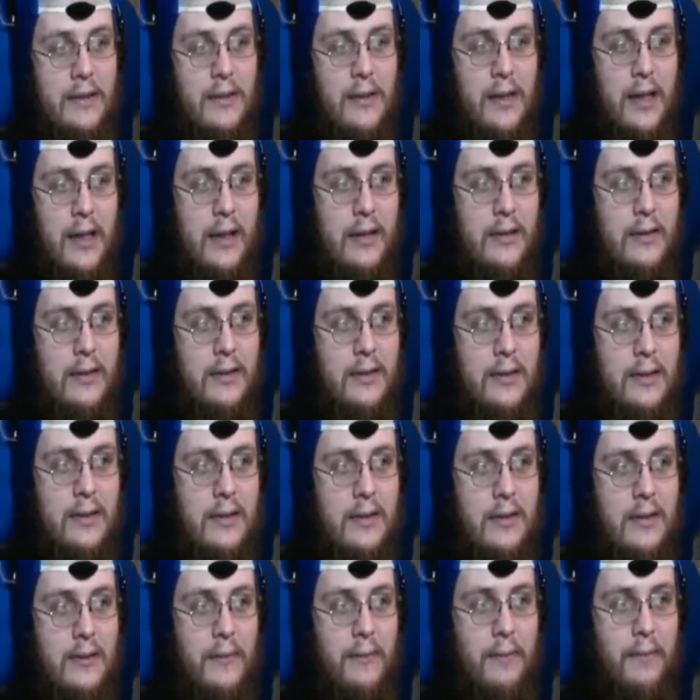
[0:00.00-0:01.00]
or Knuckles,
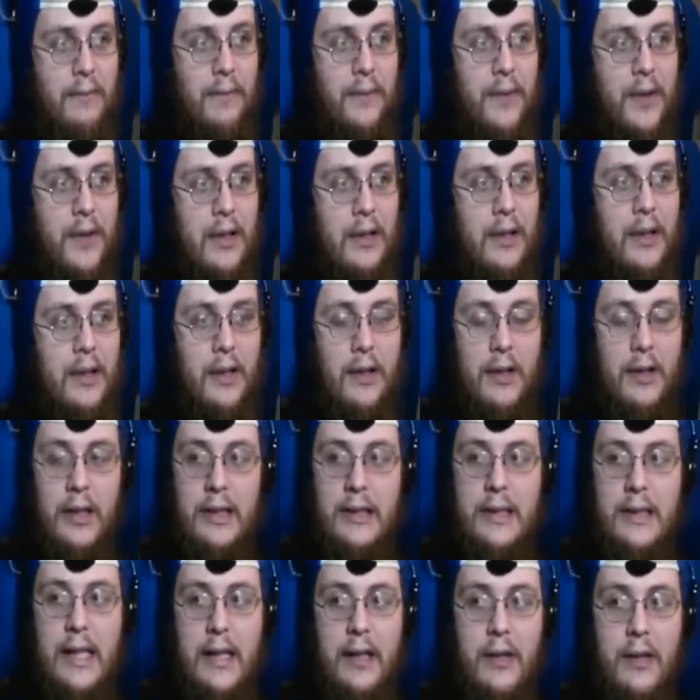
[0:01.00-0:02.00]
they're gonna
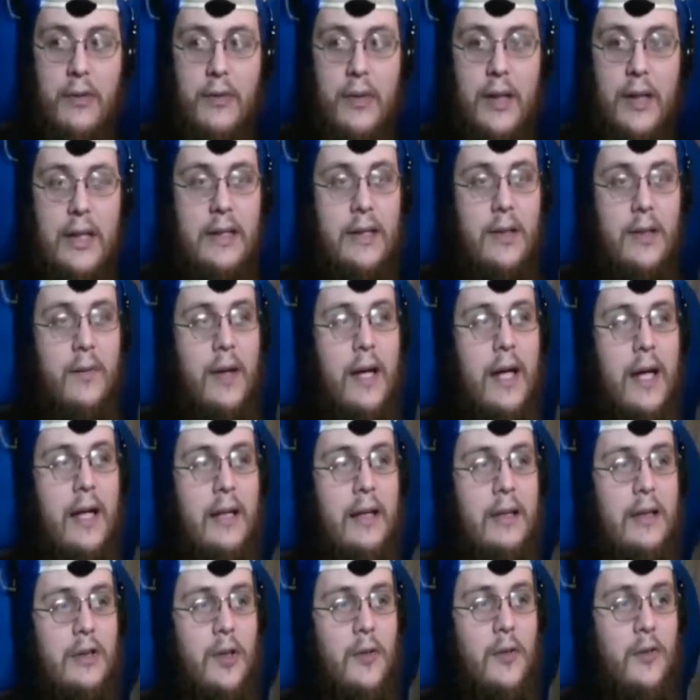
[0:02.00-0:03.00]
take your rings
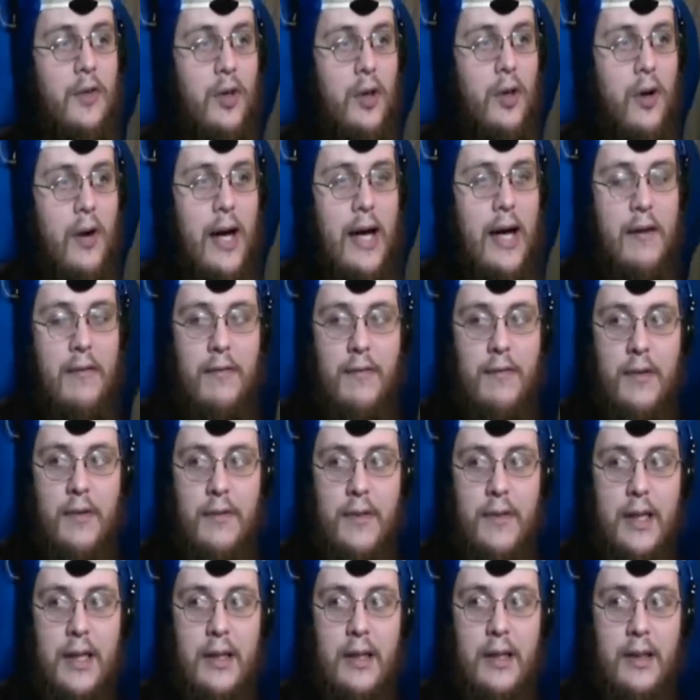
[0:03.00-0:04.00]
away. So if you don't have
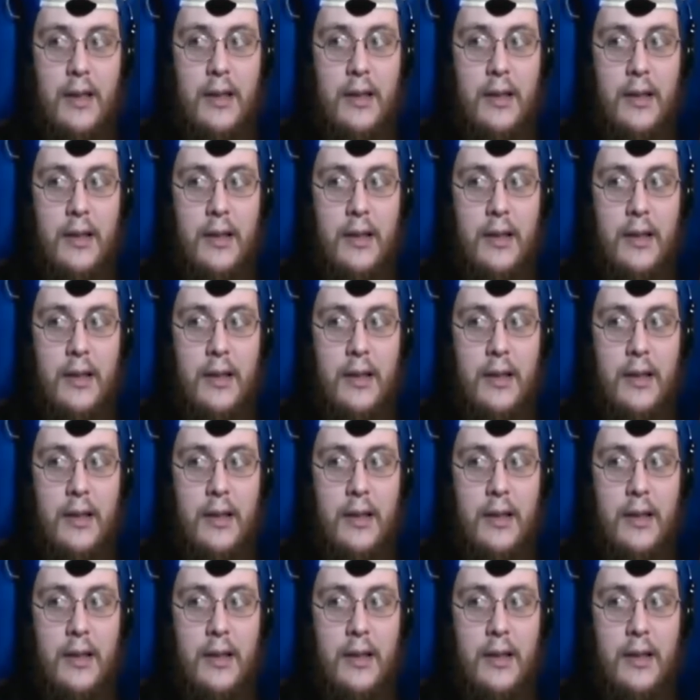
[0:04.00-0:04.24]
50,